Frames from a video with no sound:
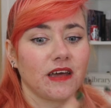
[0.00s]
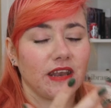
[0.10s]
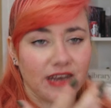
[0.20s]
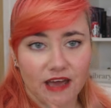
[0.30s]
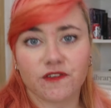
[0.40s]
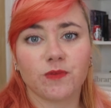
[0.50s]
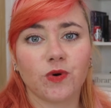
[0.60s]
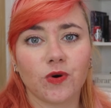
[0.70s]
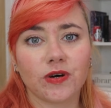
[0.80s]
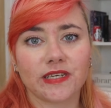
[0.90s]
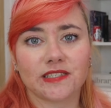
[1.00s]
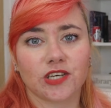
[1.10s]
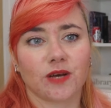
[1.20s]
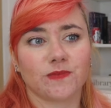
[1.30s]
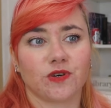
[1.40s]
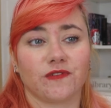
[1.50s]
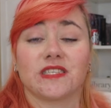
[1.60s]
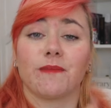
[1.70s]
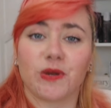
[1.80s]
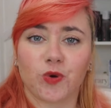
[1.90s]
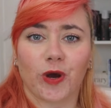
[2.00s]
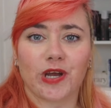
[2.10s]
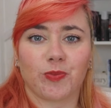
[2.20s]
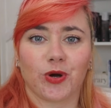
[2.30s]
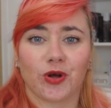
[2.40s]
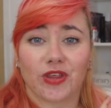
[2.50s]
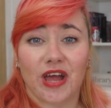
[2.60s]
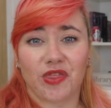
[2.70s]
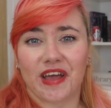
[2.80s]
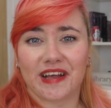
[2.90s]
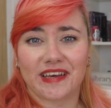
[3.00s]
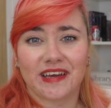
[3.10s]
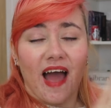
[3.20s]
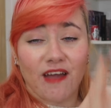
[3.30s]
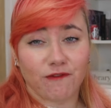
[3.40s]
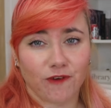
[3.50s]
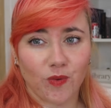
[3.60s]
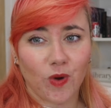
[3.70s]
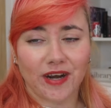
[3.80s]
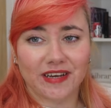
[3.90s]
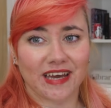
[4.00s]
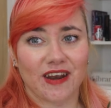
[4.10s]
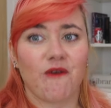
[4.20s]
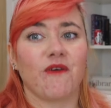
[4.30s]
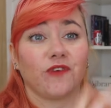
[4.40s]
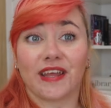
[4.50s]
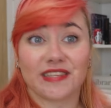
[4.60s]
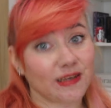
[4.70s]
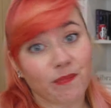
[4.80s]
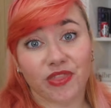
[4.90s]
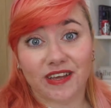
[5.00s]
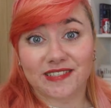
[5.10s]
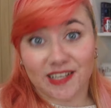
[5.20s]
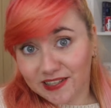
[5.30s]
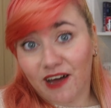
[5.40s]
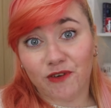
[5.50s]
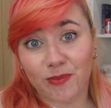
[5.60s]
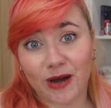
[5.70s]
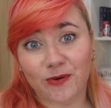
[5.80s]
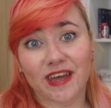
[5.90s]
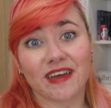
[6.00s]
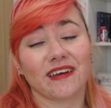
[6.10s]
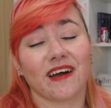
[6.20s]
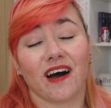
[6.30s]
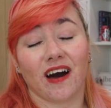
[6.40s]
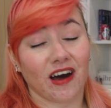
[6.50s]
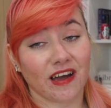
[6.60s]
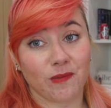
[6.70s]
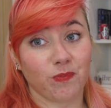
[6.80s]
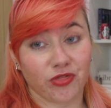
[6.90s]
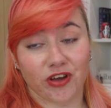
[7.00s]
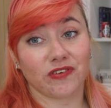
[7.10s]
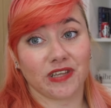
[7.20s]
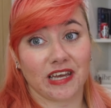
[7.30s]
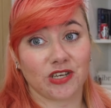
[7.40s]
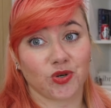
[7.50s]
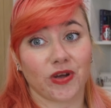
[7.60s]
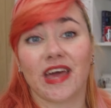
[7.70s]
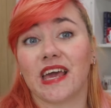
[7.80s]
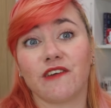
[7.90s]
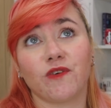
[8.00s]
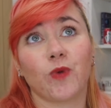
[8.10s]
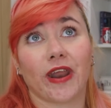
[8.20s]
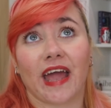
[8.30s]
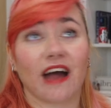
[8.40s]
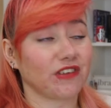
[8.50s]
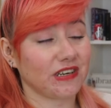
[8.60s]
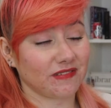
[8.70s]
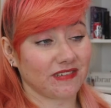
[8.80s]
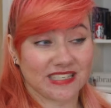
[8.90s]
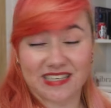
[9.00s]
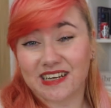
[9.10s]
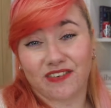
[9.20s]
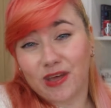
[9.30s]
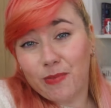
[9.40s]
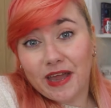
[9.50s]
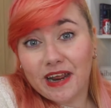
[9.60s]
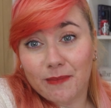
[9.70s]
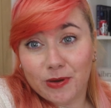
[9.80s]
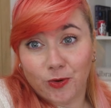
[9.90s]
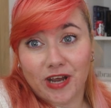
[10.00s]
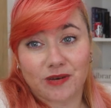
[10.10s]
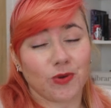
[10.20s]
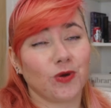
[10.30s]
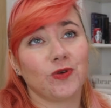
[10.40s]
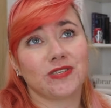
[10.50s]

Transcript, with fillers: Nevermore, in terms of it's a middle grade book that I think everyone can find something to love about it. I thoroughly enjoy it, even when I haven't necessarily been in a middle grade mood.